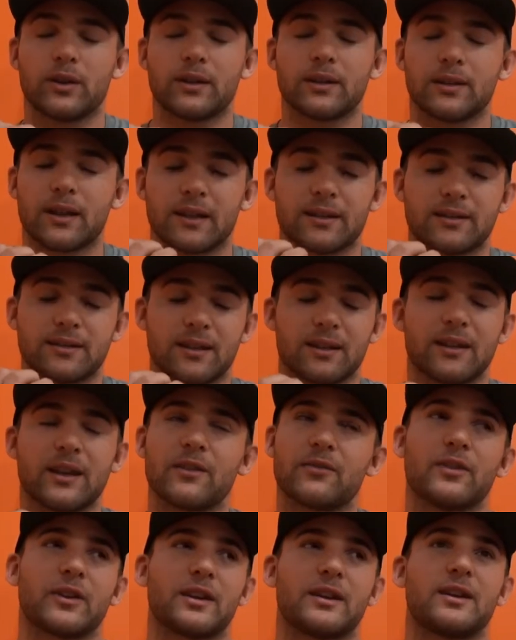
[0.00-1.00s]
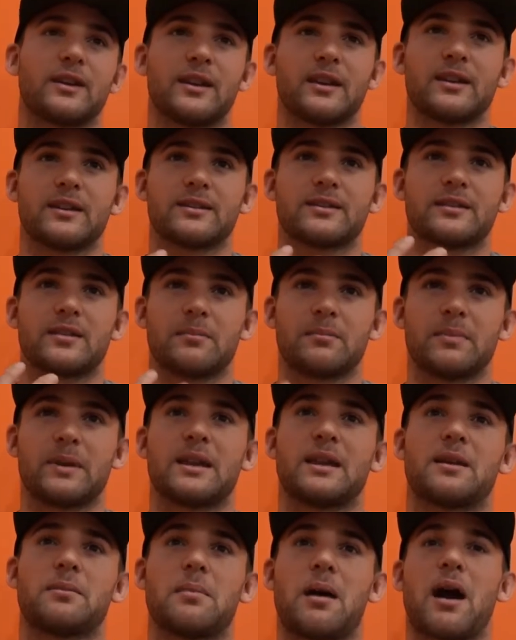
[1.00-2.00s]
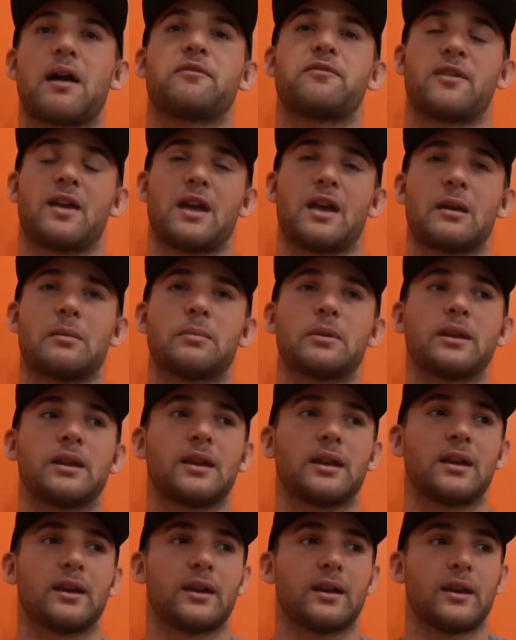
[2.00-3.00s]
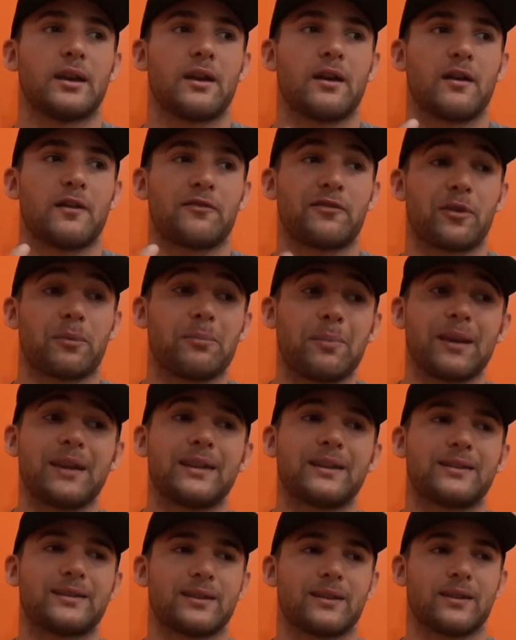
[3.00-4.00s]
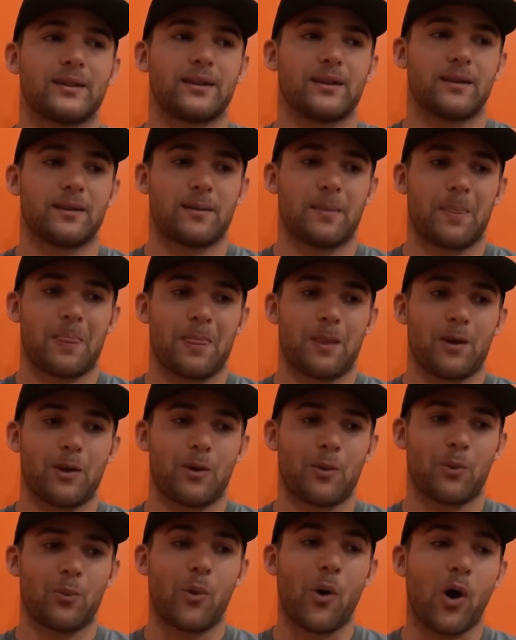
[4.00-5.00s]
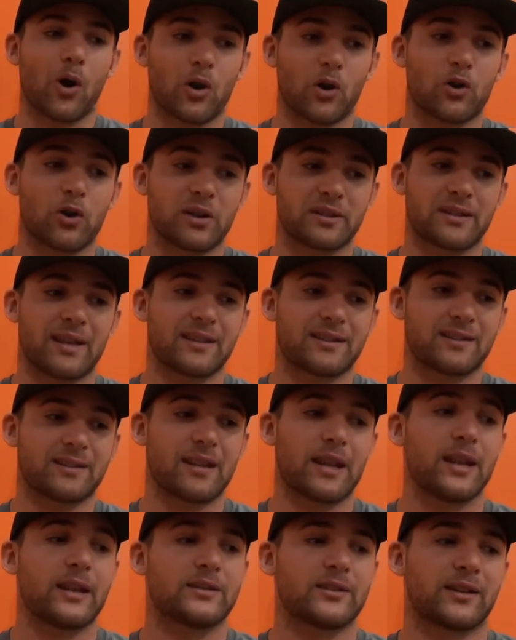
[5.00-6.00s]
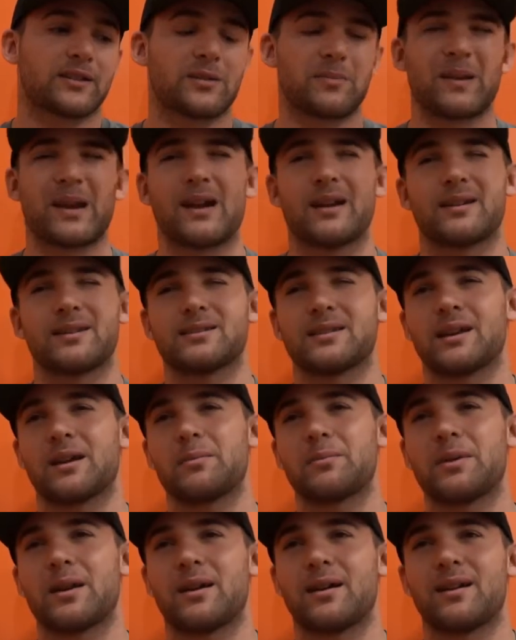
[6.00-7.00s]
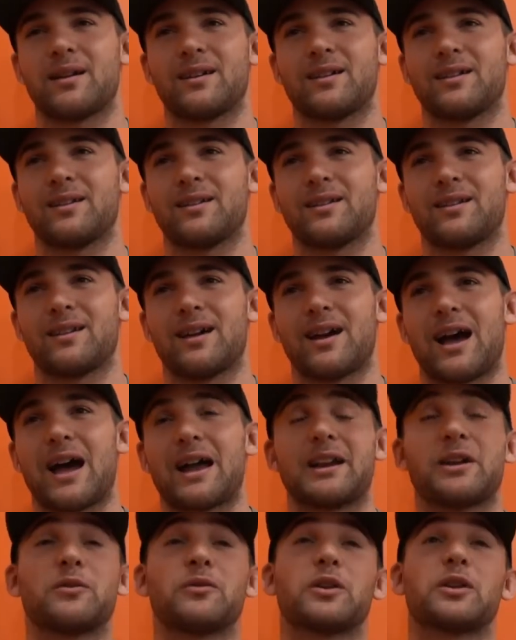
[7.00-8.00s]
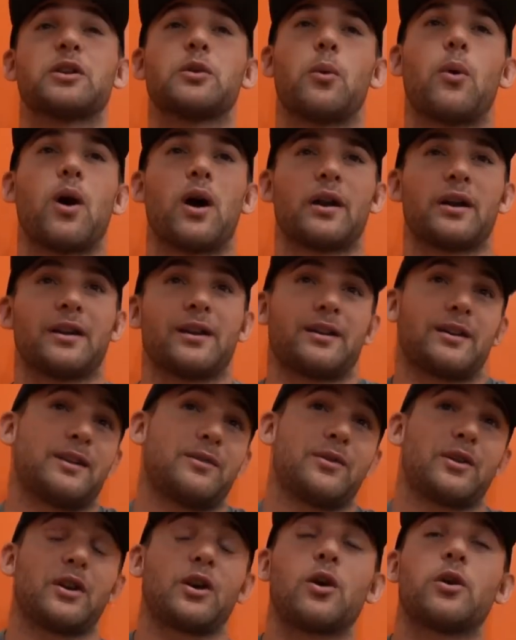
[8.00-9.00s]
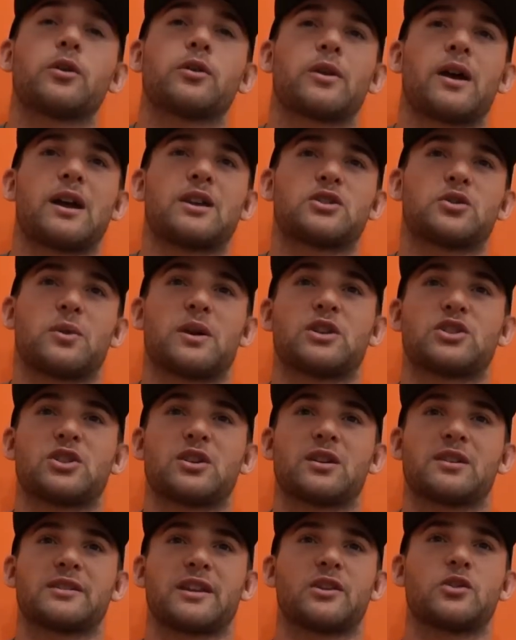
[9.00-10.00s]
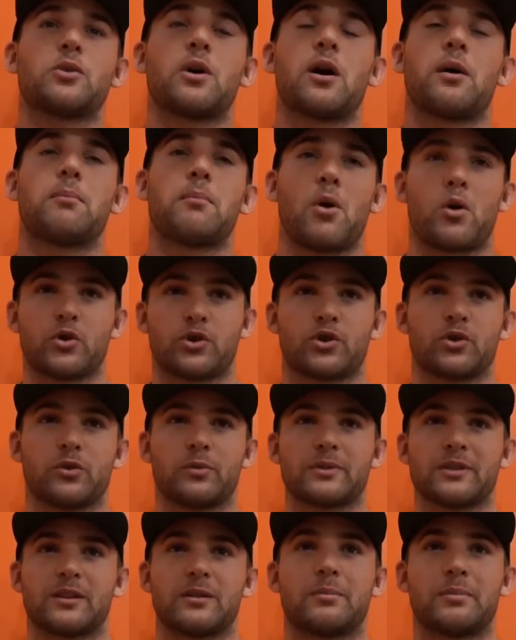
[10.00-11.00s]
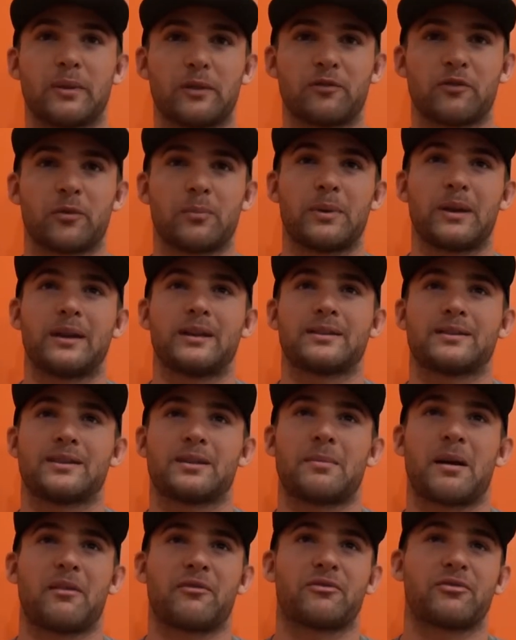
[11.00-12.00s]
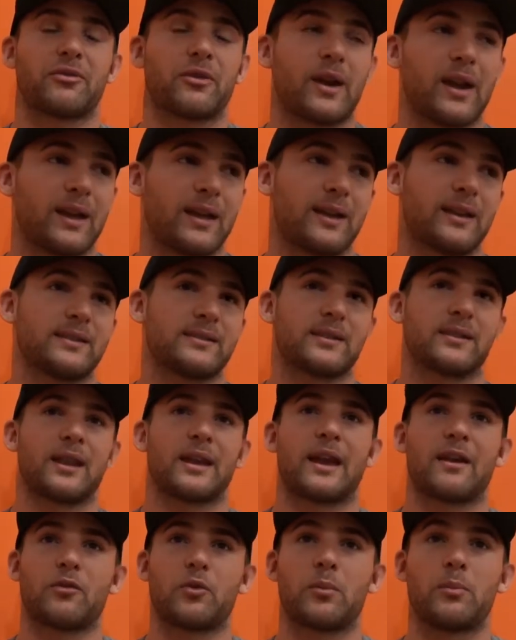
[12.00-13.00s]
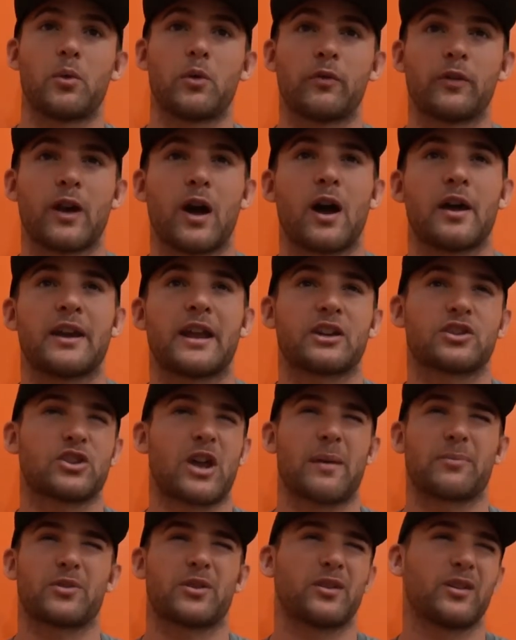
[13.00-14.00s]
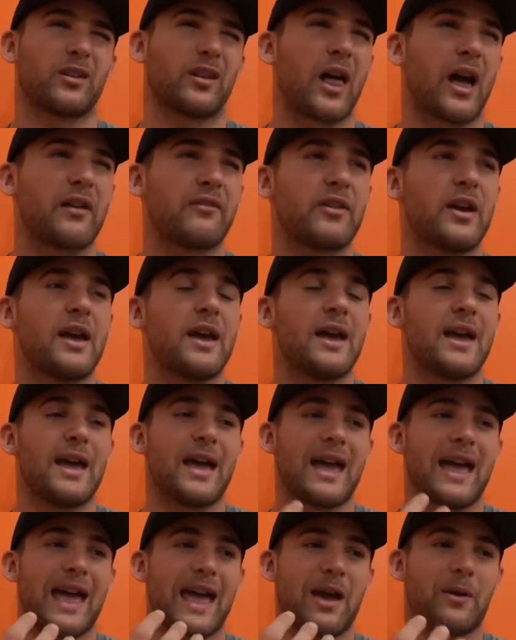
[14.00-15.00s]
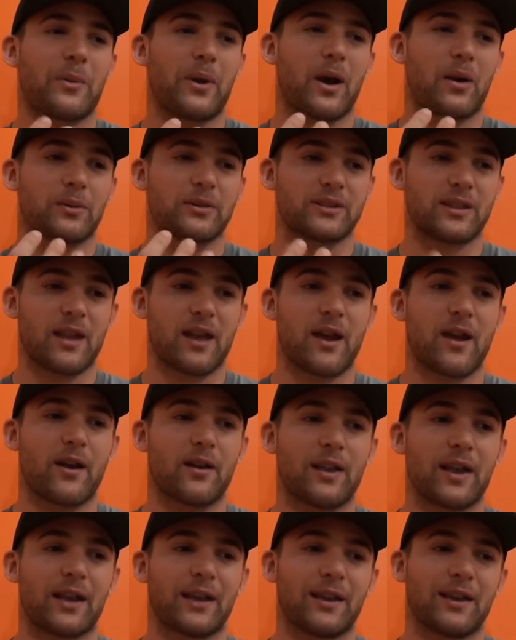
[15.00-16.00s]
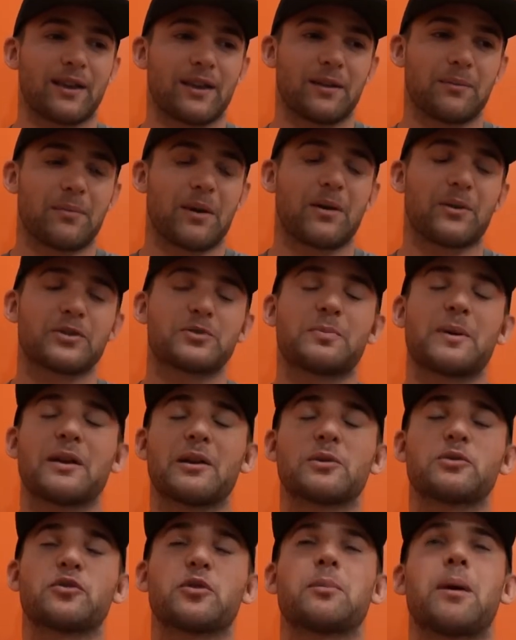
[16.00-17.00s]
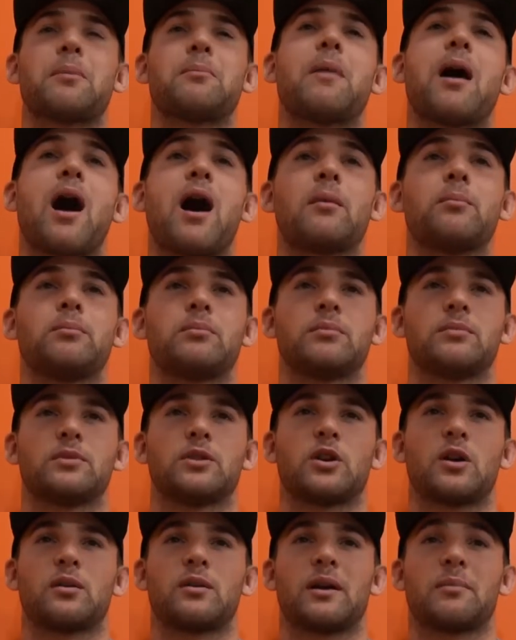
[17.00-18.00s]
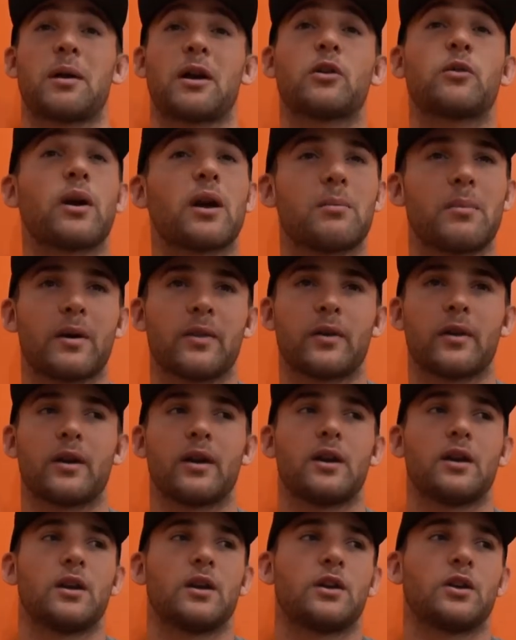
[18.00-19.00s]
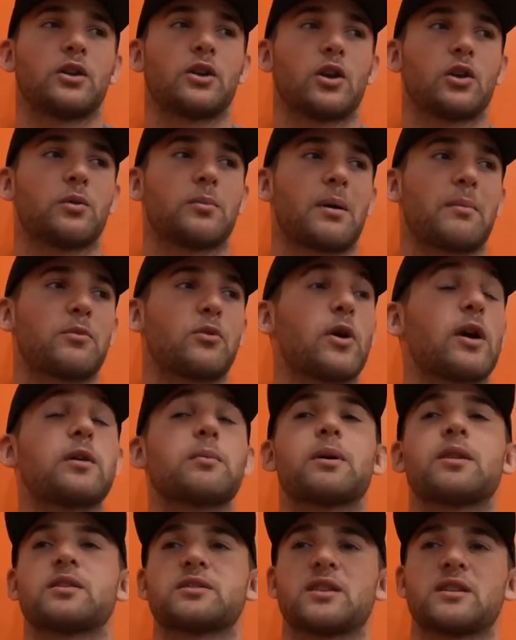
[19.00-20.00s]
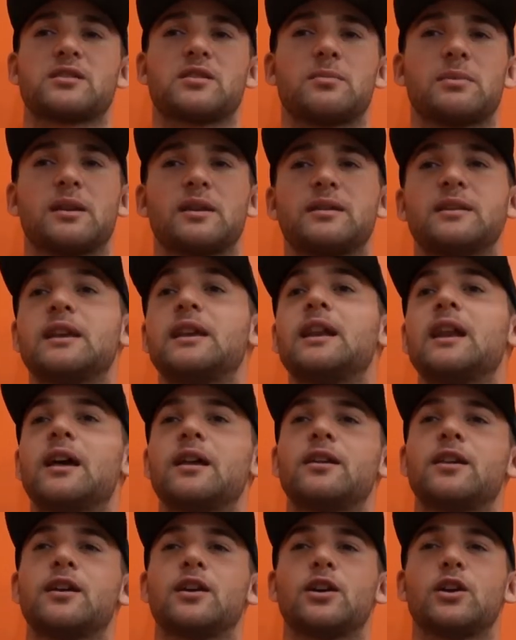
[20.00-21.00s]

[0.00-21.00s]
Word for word: like significant it is to me and my family for me to walk across that stage. Like to be honest, like I'm, I didn't really want to even go to graduation because I knew how emotional it was going to be for me to see my friends and like everyone moving on next chapter of their life. And when I was there, like it was big. It was for my mom, you know, and my grandmother. You know, grandmother says to me, Dylan,